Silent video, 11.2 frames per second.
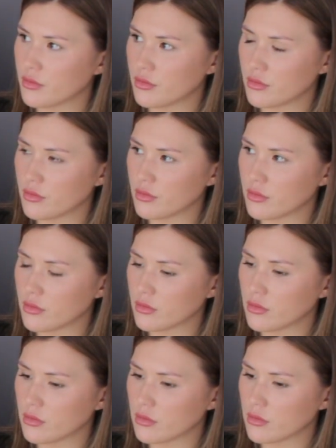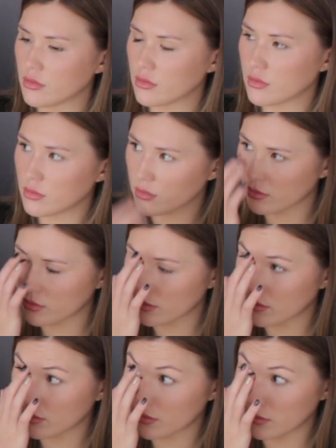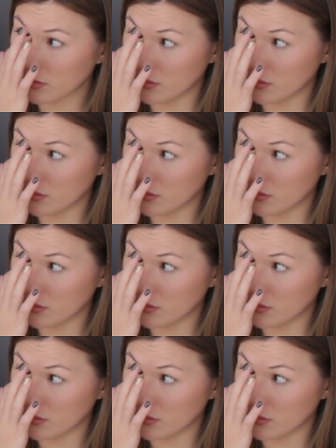(not speaking)